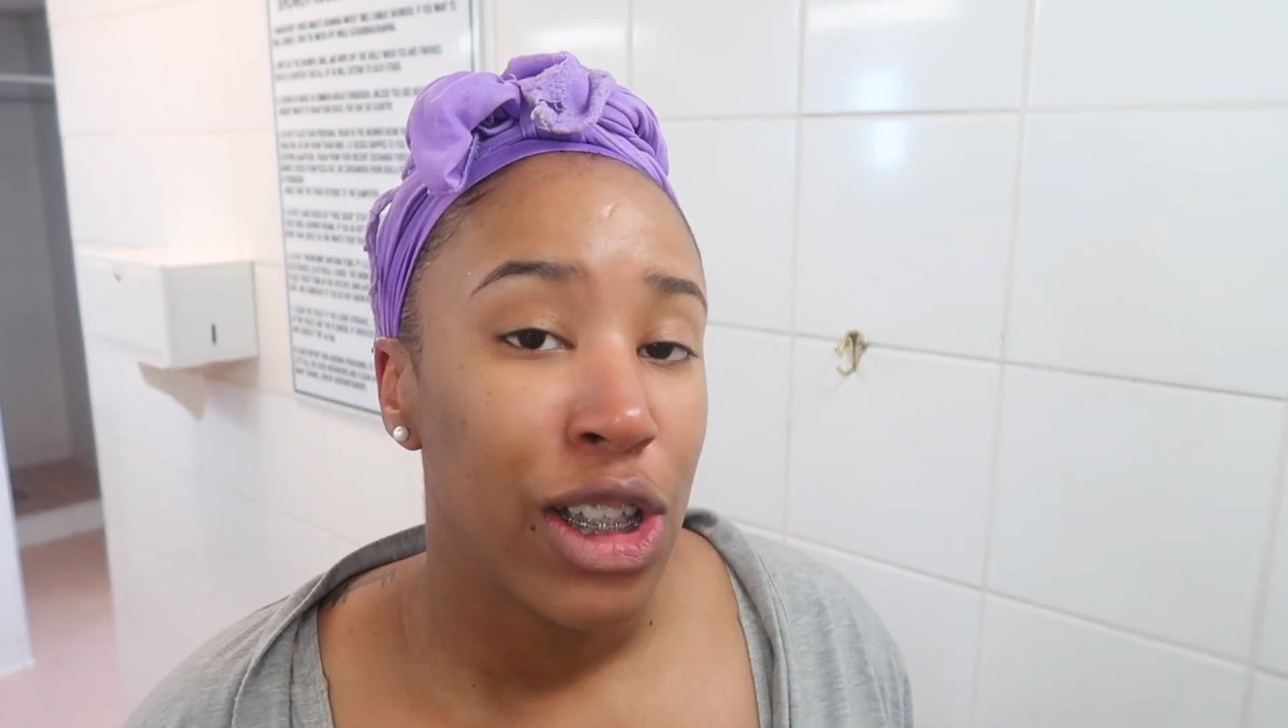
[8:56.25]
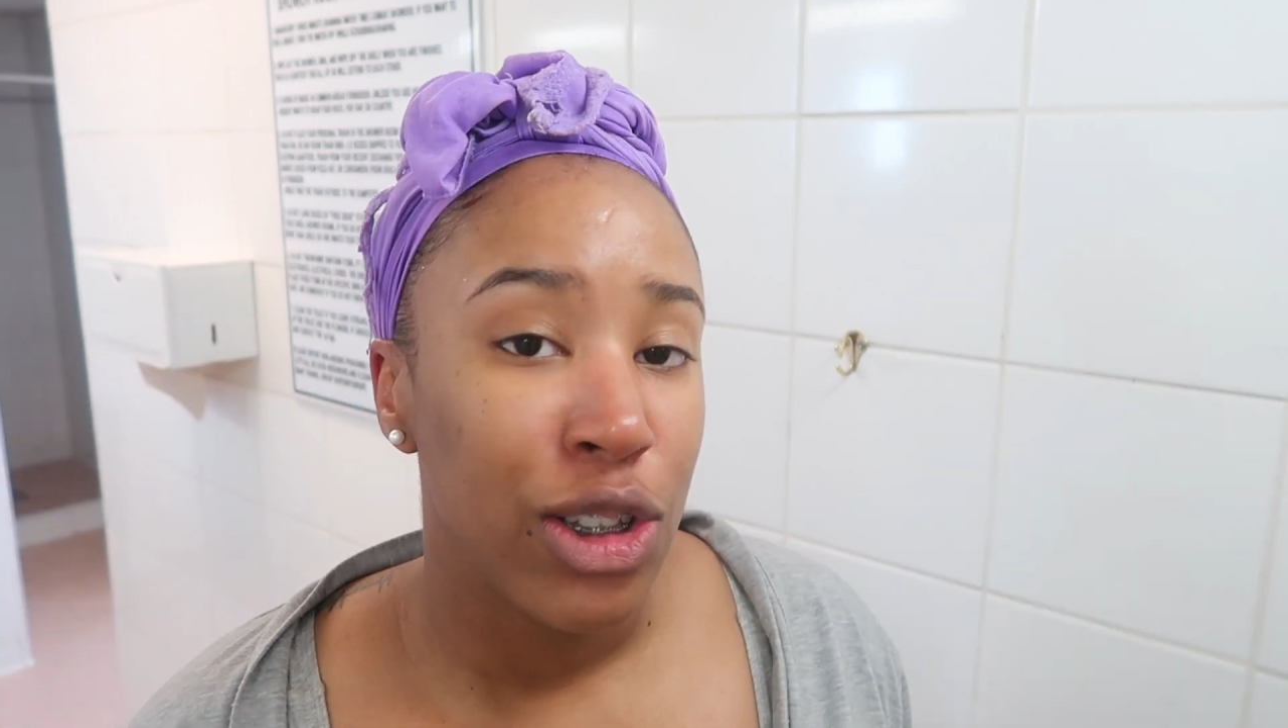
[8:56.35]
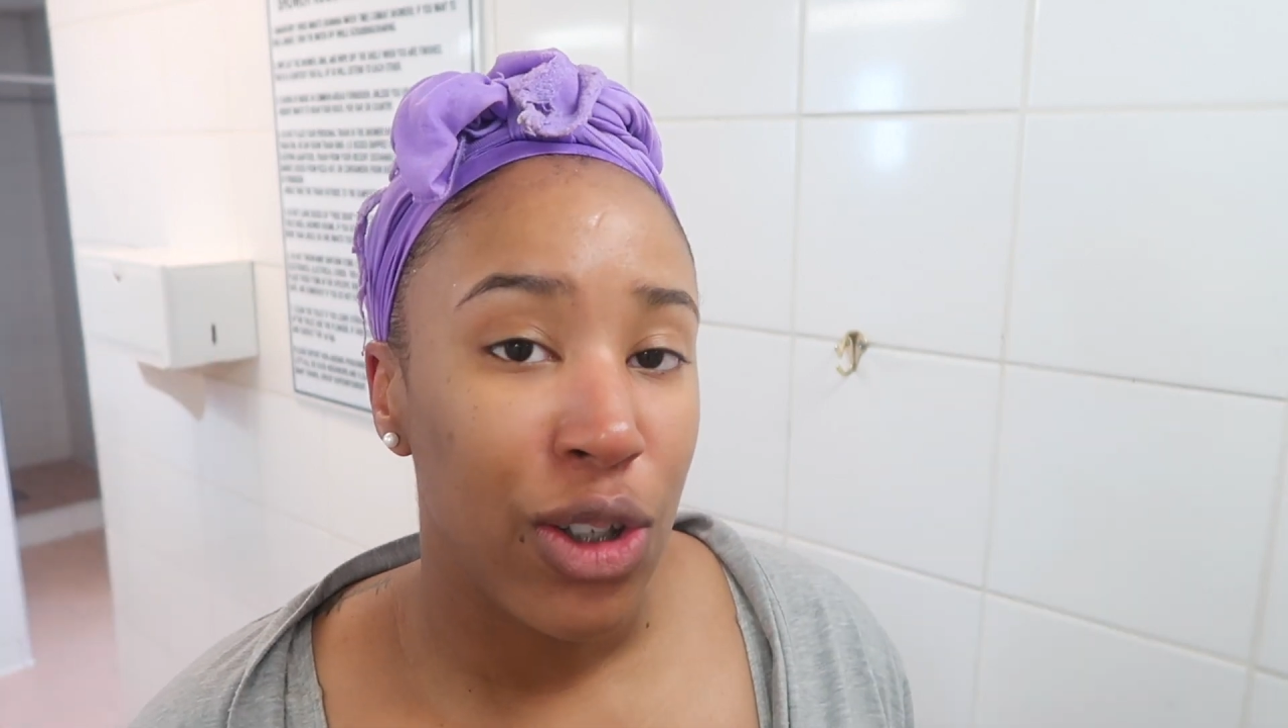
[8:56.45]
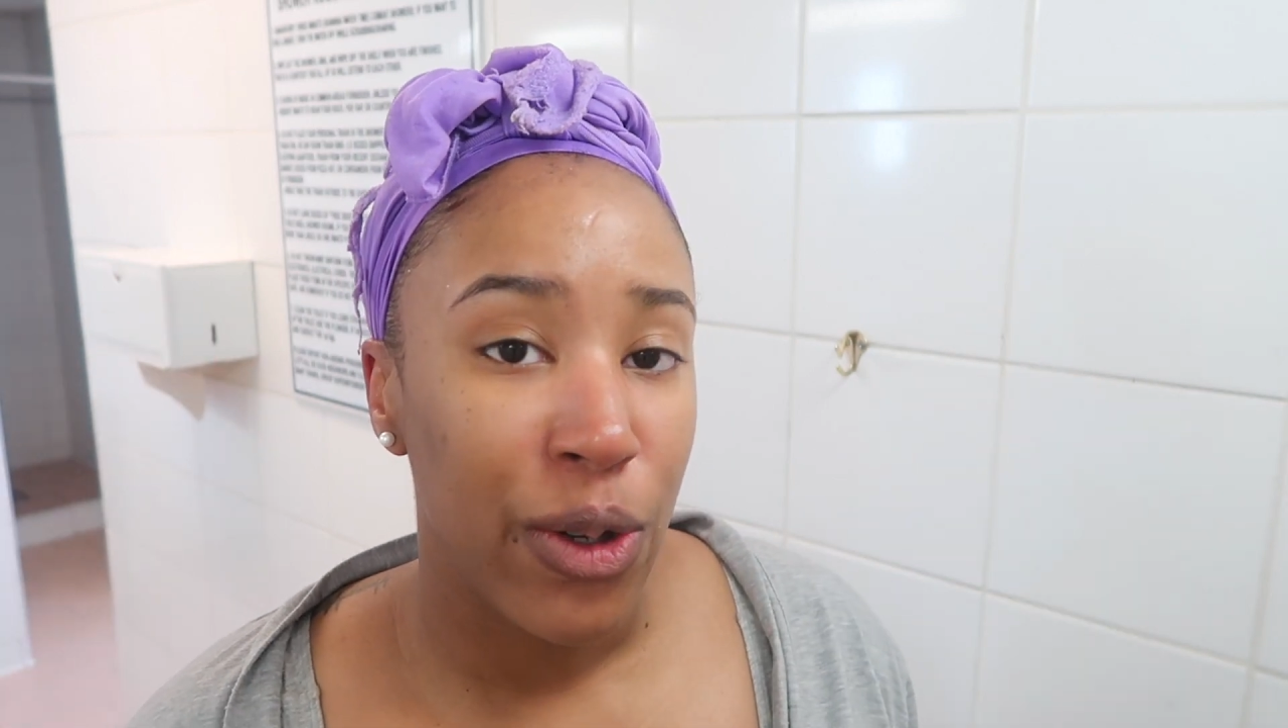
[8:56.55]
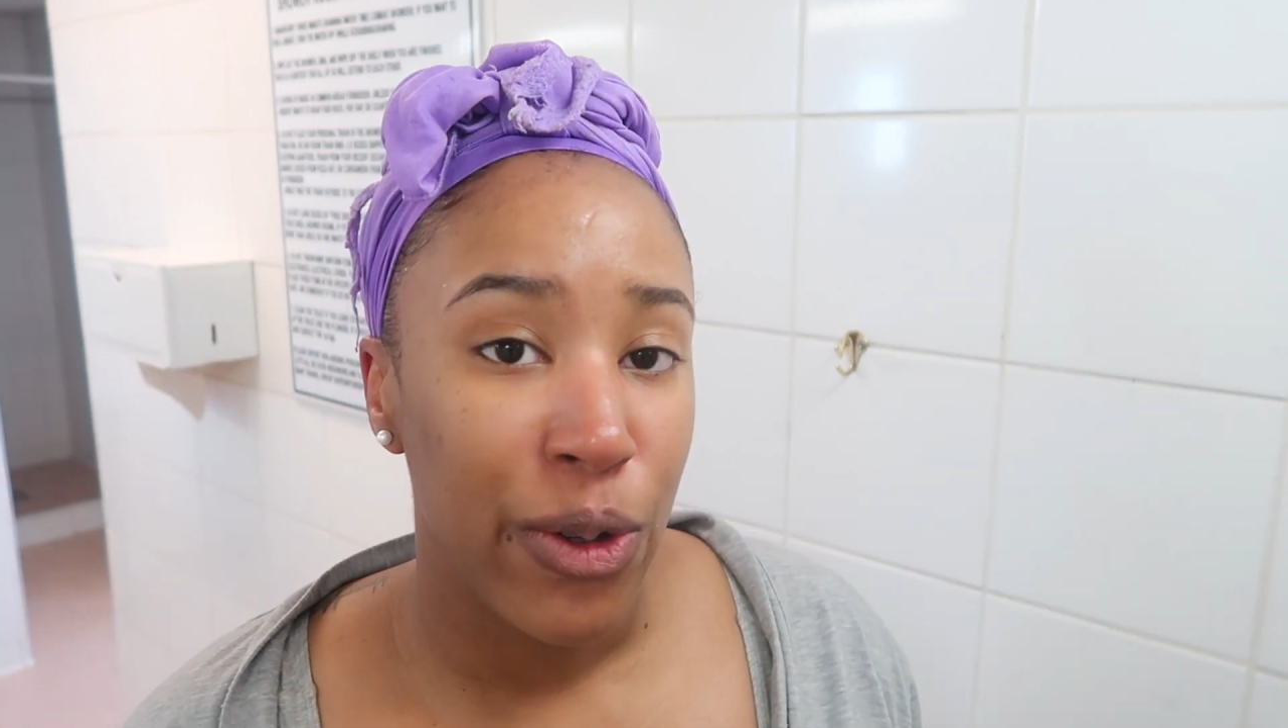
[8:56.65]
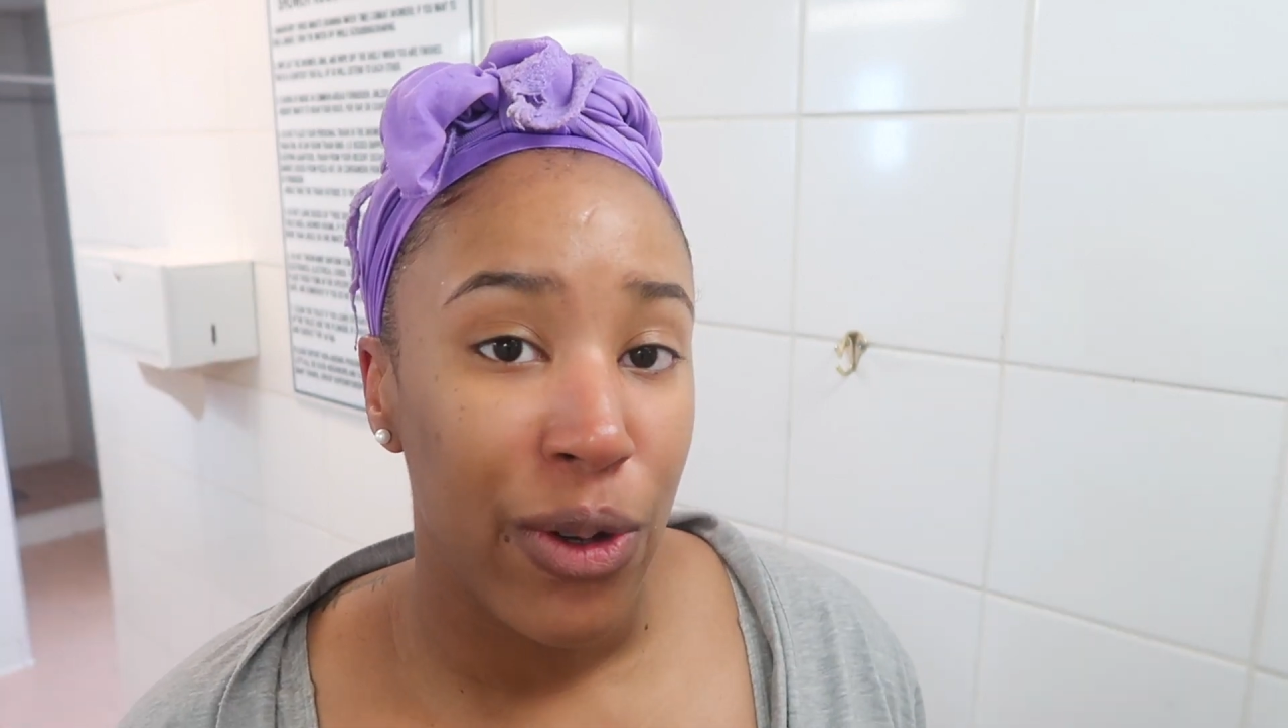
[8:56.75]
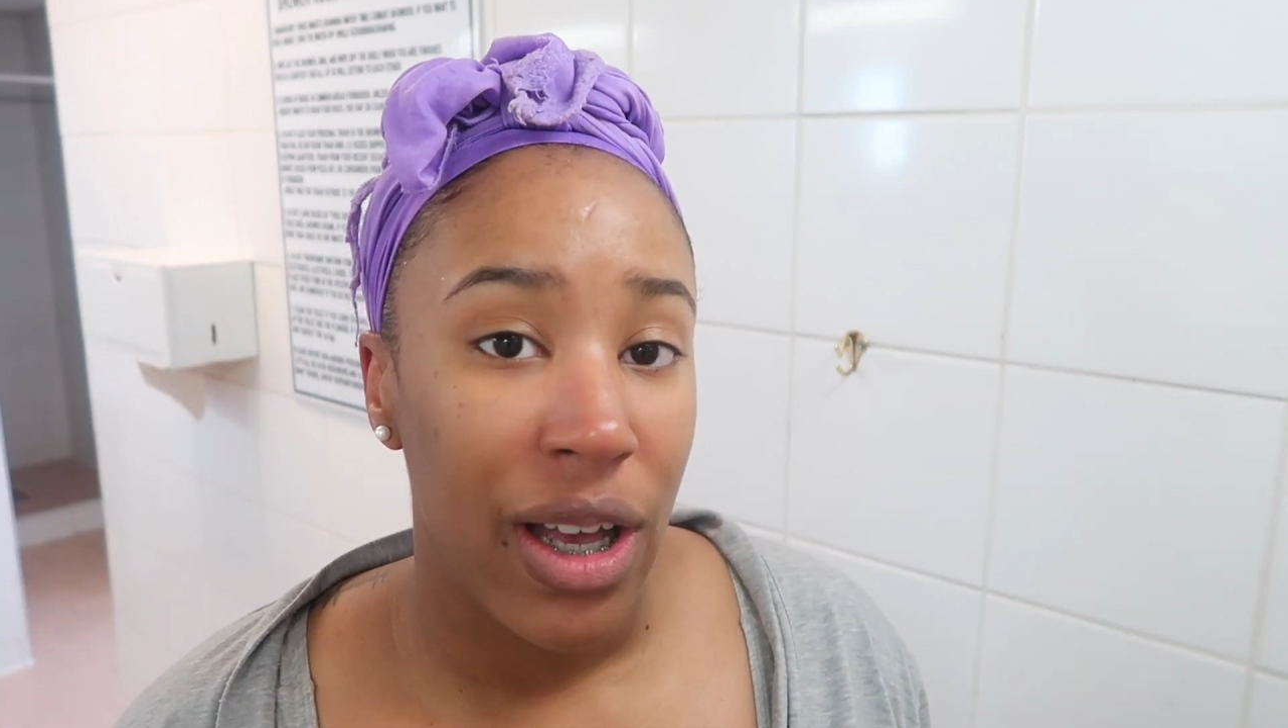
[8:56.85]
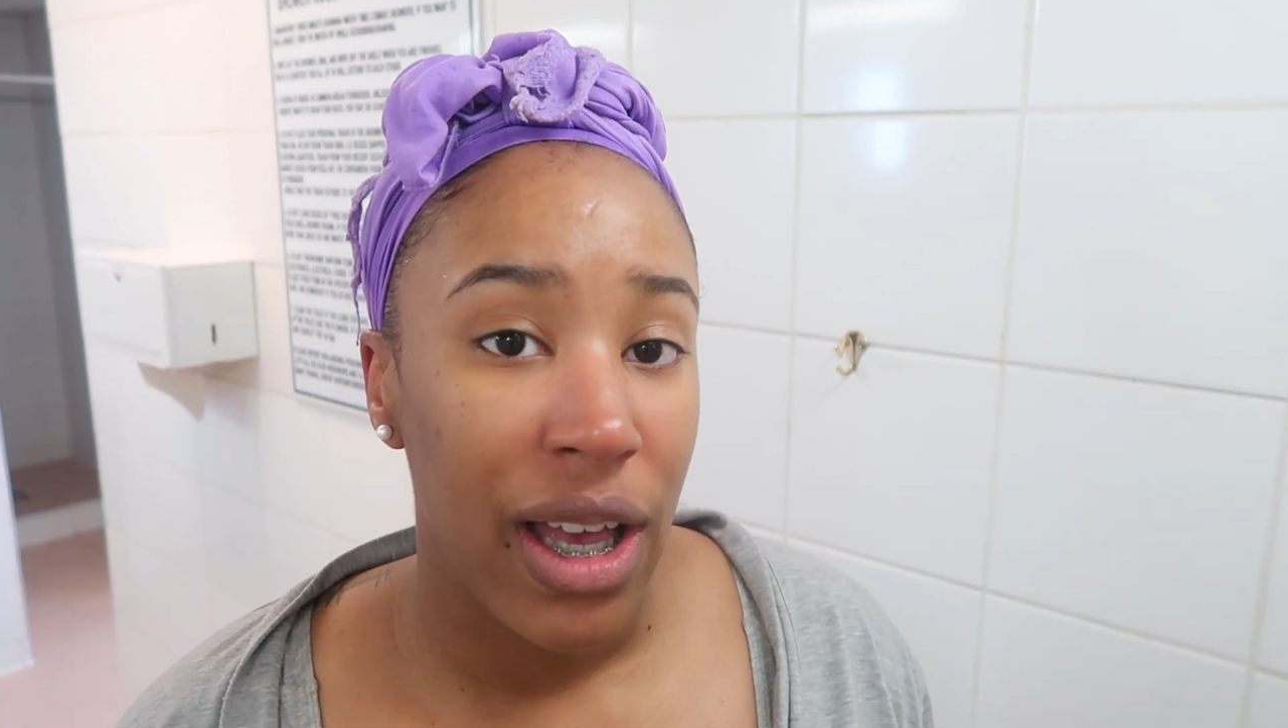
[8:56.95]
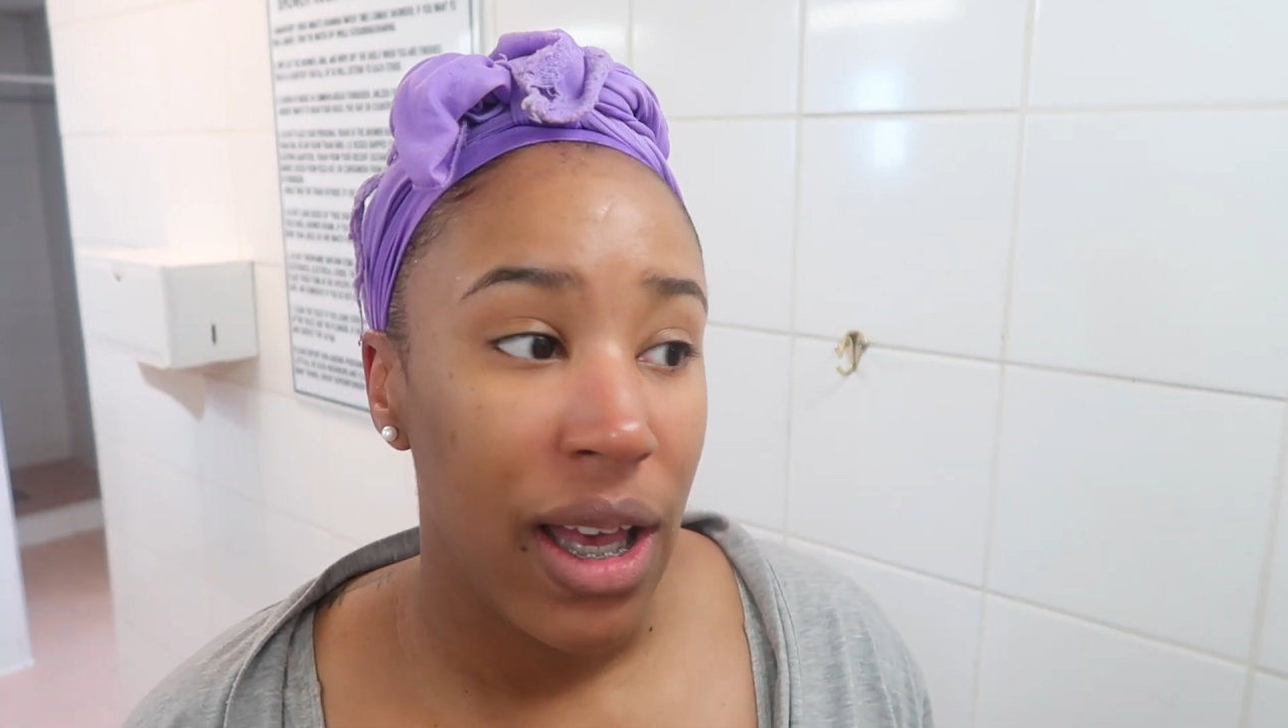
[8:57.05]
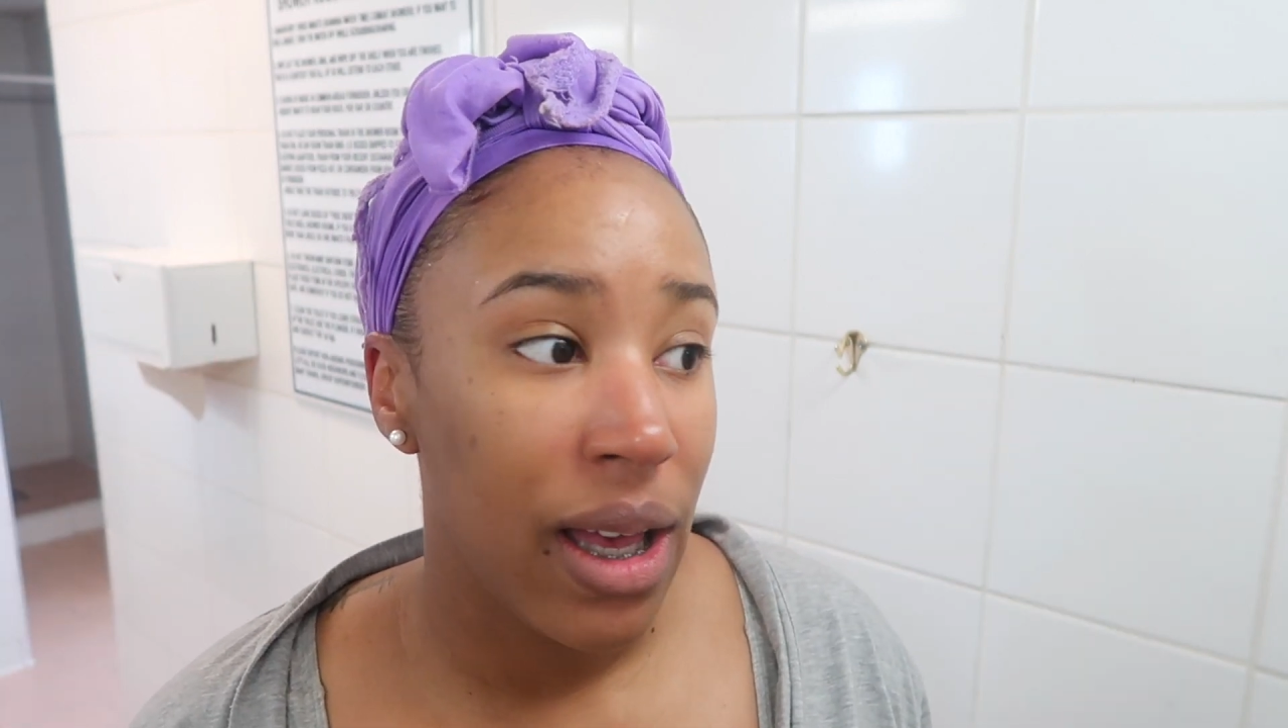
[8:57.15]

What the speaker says: So